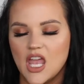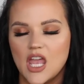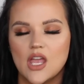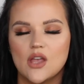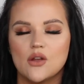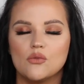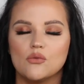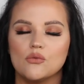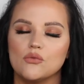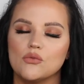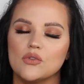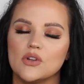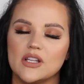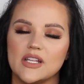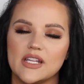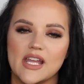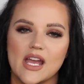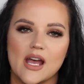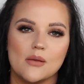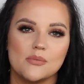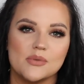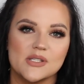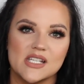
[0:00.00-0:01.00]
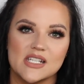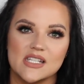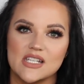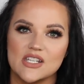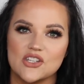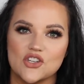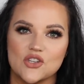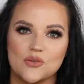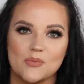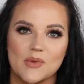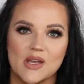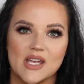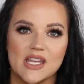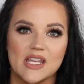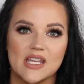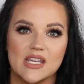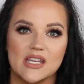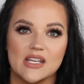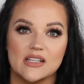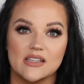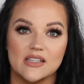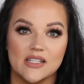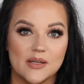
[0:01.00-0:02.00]
It really helps condition
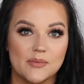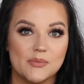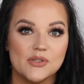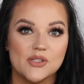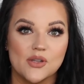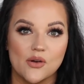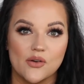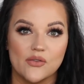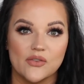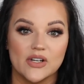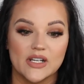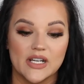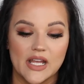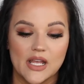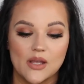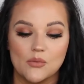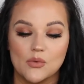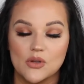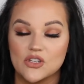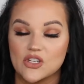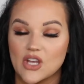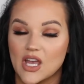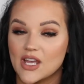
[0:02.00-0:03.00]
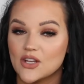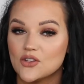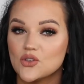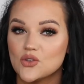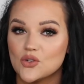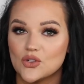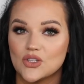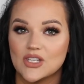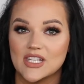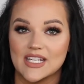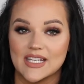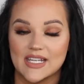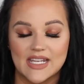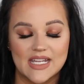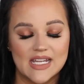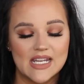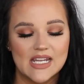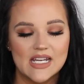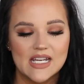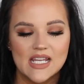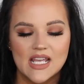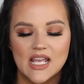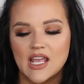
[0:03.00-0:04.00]
my lips overnight, which I truly
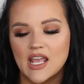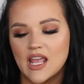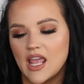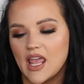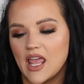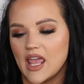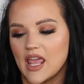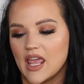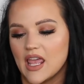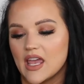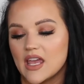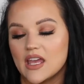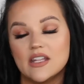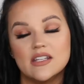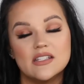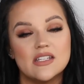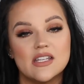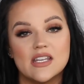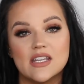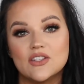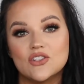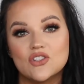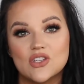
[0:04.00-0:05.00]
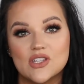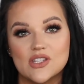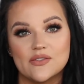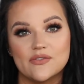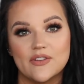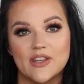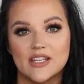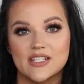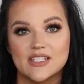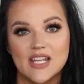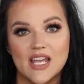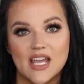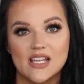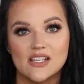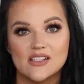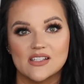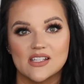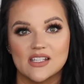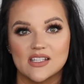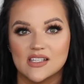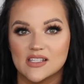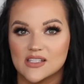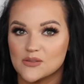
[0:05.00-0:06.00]
need and it's just
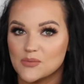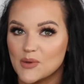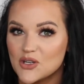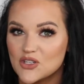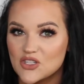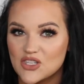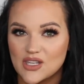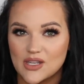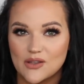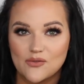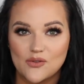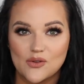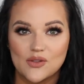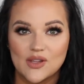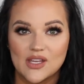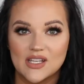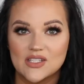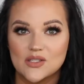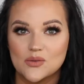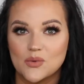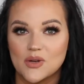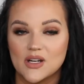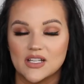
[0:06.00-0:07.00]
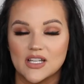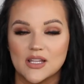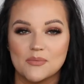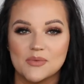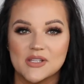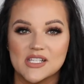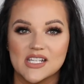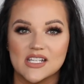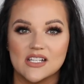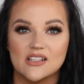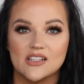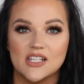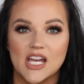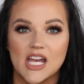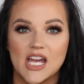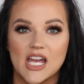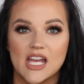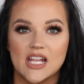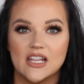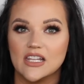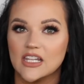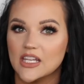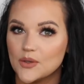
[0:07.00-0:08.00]
fantastic, especially if you like to wear lipstick a
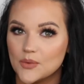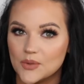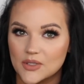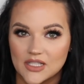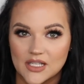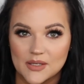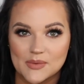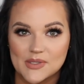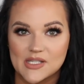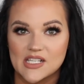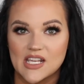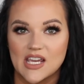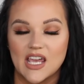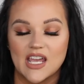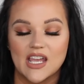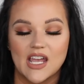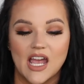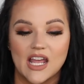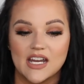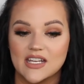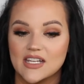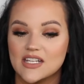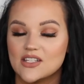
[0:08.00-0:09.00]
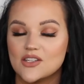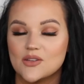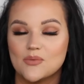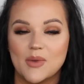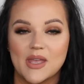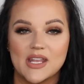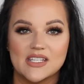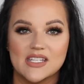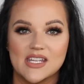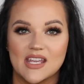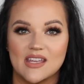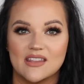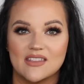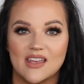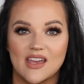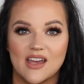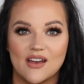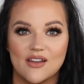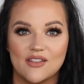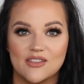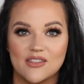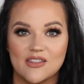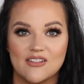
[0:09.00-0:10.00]
lot, liquid lipstick. I need to maintain the
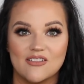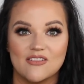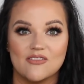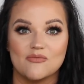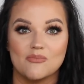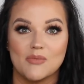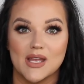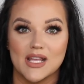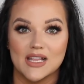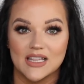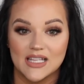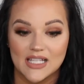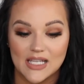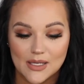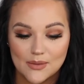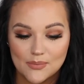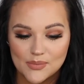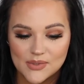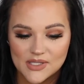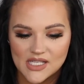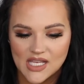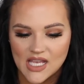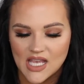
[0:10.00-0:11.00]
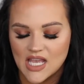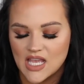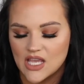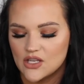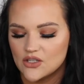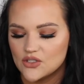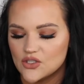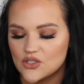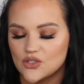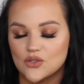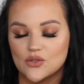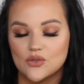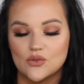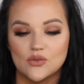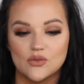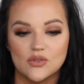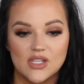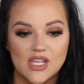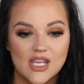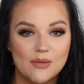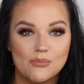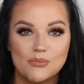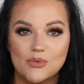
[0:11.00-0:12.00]
health of my lips to
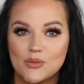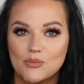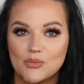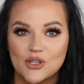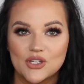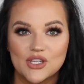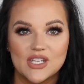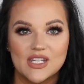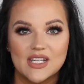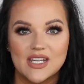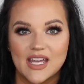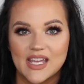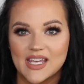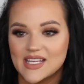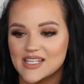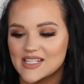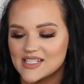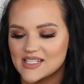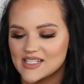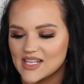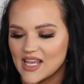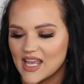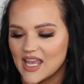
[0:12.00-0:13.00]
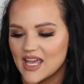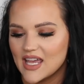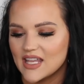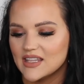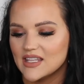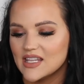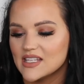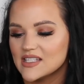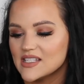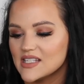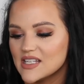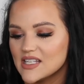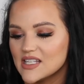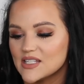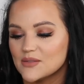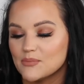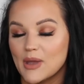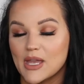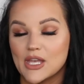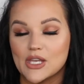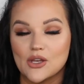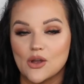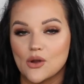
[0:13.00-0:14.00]
keep them looking nice. And this is
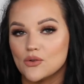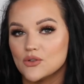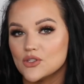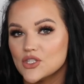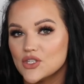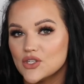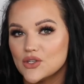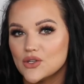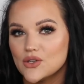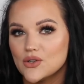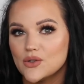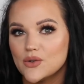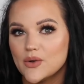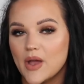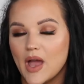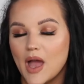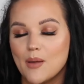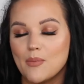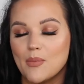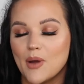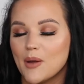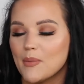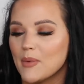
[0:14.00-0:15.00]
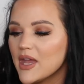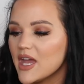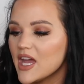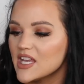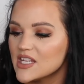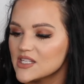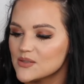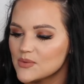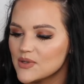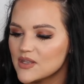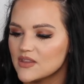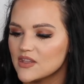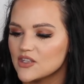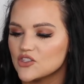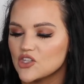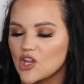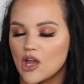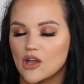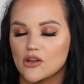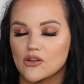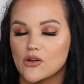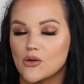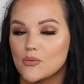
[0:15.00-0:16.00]
my go-to. I bought my husband the
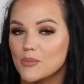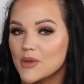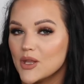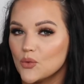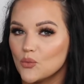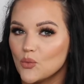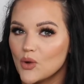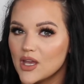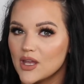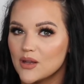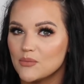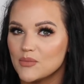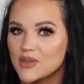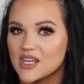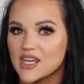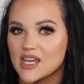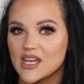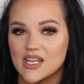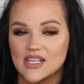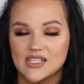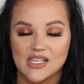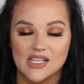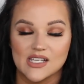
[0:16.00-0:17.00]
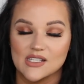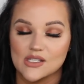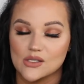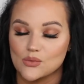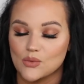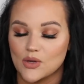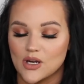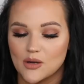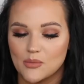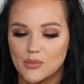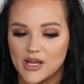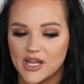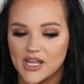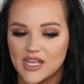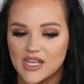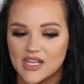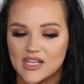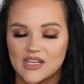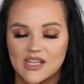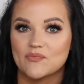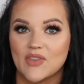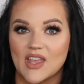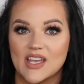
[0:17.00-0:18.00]
Choco Mint one because I swear by
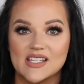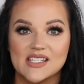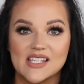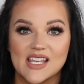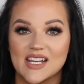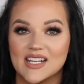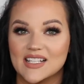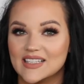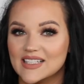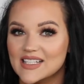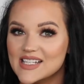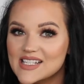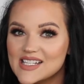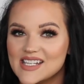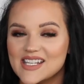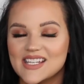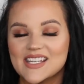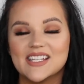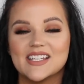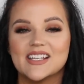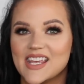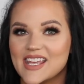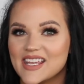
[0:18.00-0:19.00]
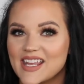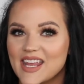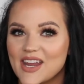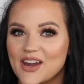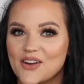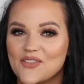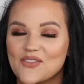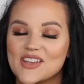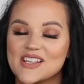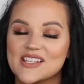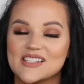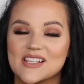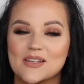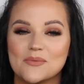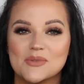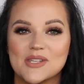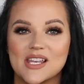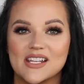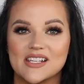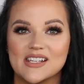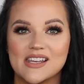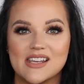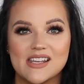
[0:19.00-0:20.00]
it. I said at least he can take care of his lips
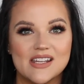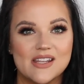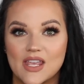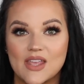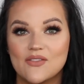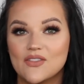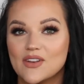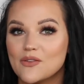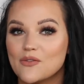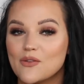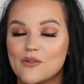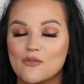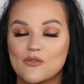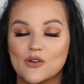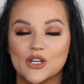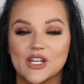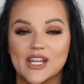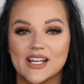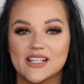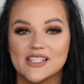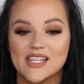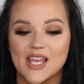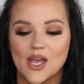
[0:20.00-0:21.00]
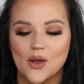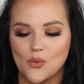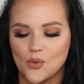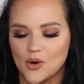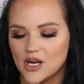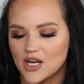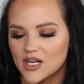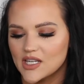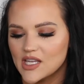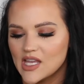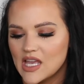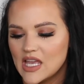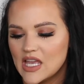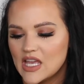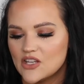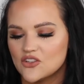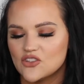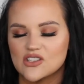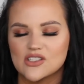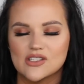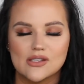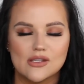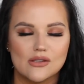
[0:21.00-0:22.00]
at night, even if he forgets at work.
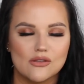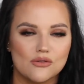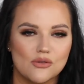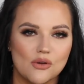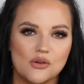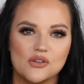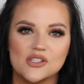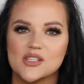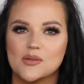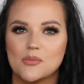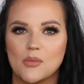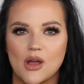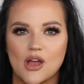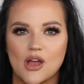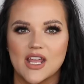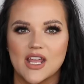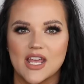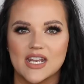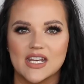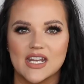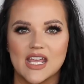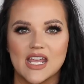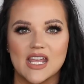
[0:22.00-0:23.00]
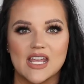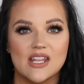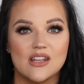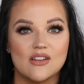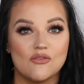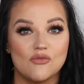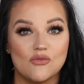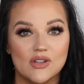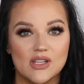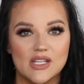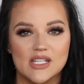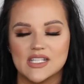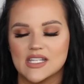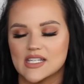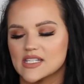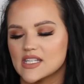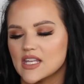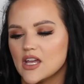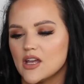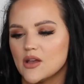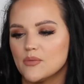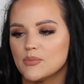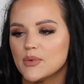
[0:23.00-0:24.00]
Just throw some at night and it really does
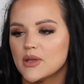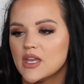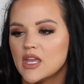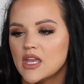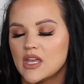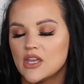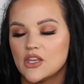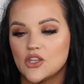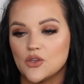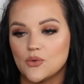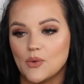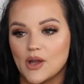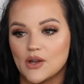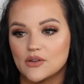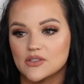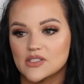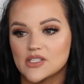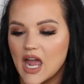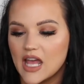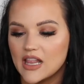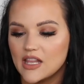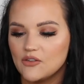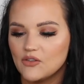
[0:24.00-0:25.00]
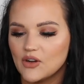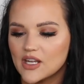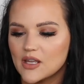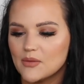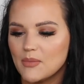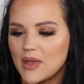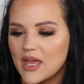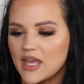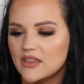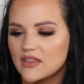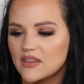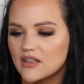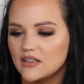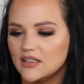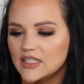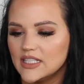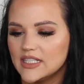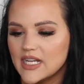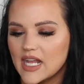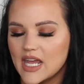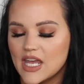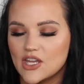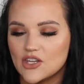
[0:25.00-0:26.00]
help you out. Highly recommend the
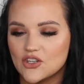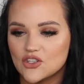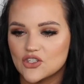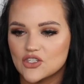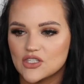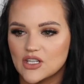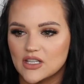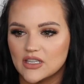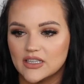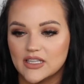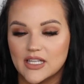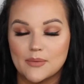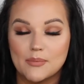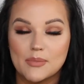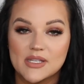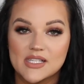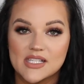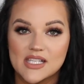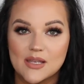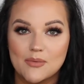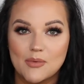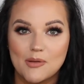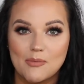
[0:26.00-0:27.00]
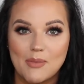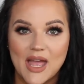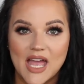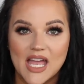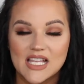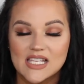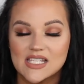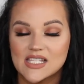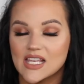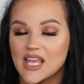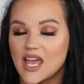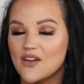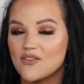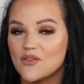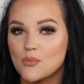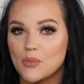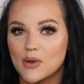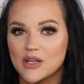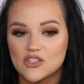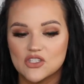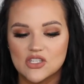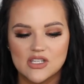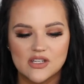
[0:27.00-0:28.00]
Laneige Lip Sleeping Mask. They have a
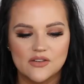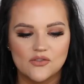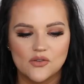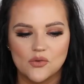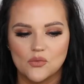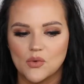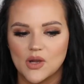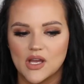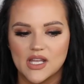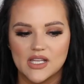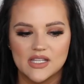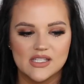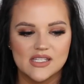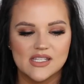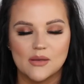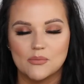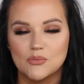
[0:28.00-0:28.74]
bunch of different ones.